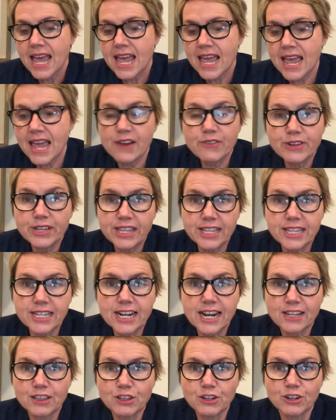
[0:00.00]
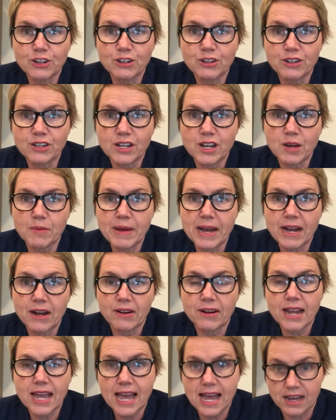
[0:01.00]
Everything that I learned
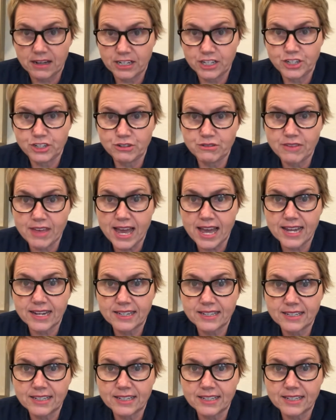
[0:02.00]
about how to do that